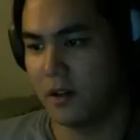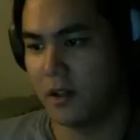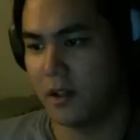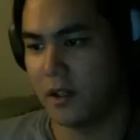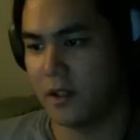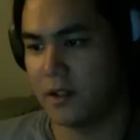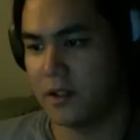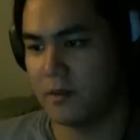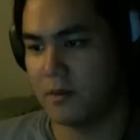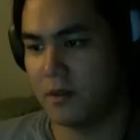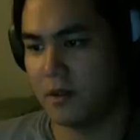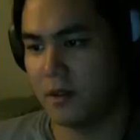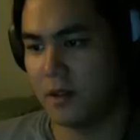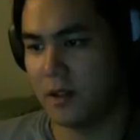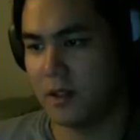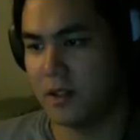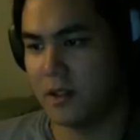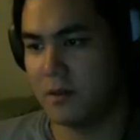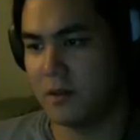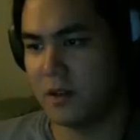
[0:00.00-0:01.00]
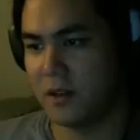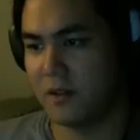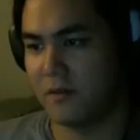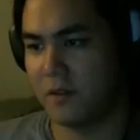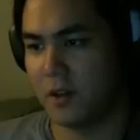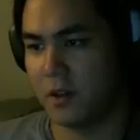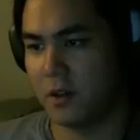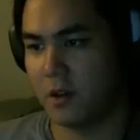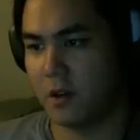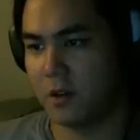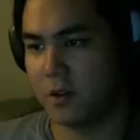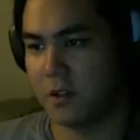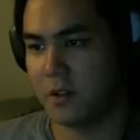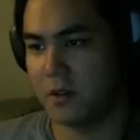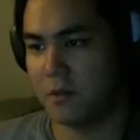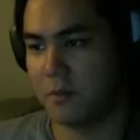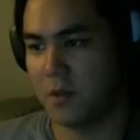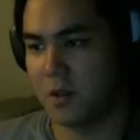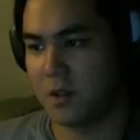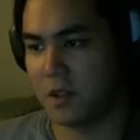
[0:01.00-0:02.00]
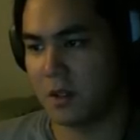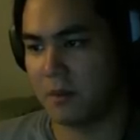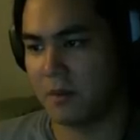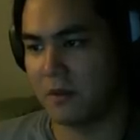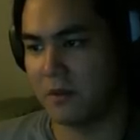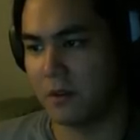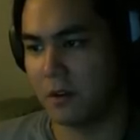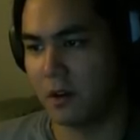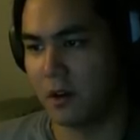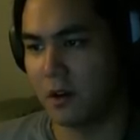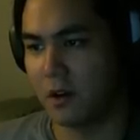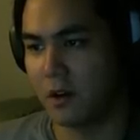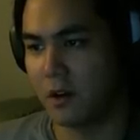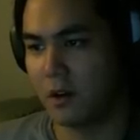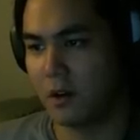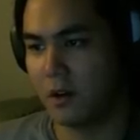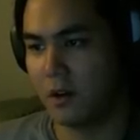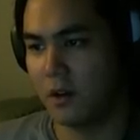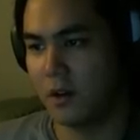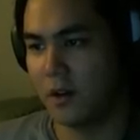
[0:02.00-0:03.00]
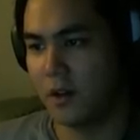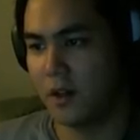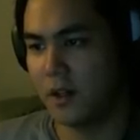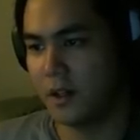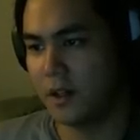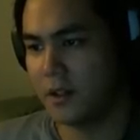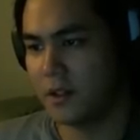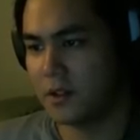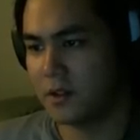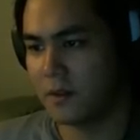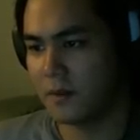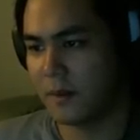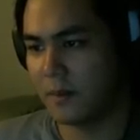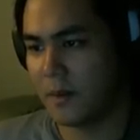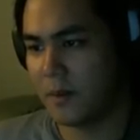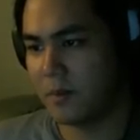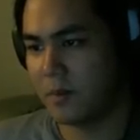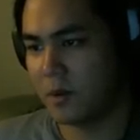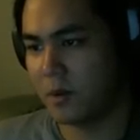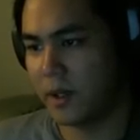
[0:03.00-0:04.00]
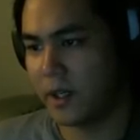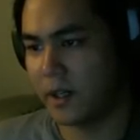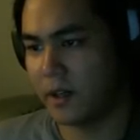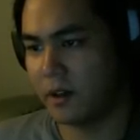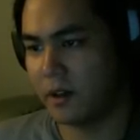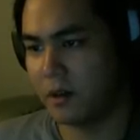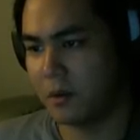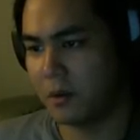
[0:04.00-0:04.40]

I seem I seem to have heard this music before. Just don't remember where.